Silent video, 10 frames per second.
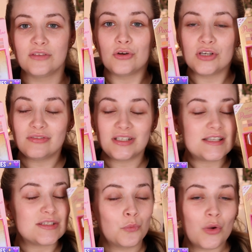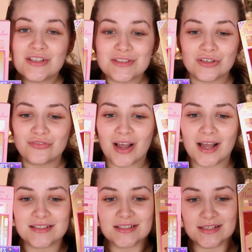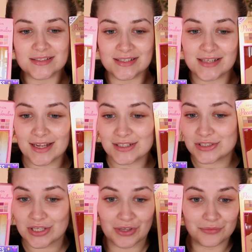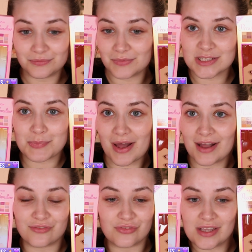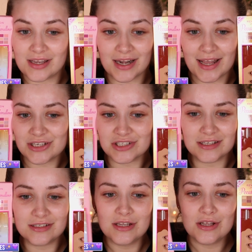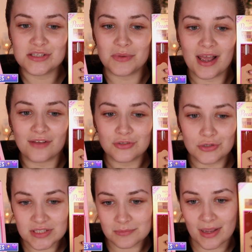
They've only released one so far, so this is the next two as part of the collection. So we have Toasted